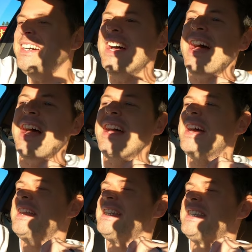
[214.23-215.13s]
Uh,
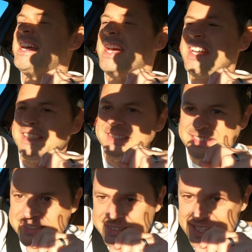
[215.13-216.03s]
and uh,
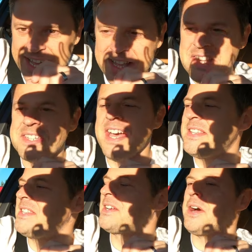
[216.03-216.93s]
yeah, let's get
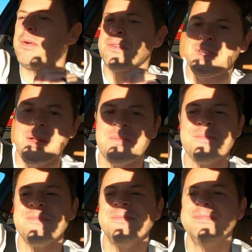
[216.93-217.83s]
to the coral show.
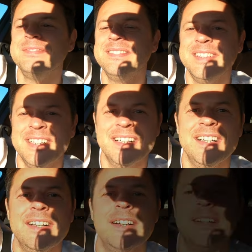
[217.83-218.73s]

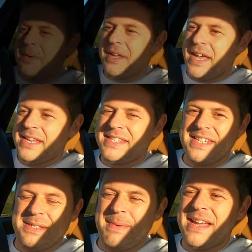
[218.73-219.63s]
What it is,
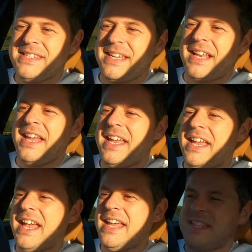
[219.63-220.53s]
is basically,
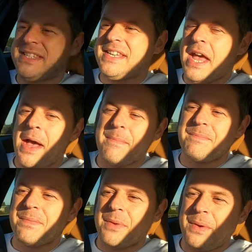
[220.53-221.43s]
it's
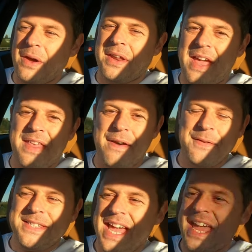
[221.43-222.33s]
um, we've got to get there
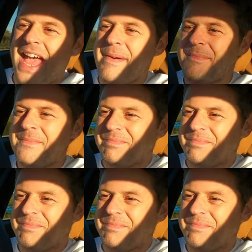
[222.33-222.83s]
for 10 a.m.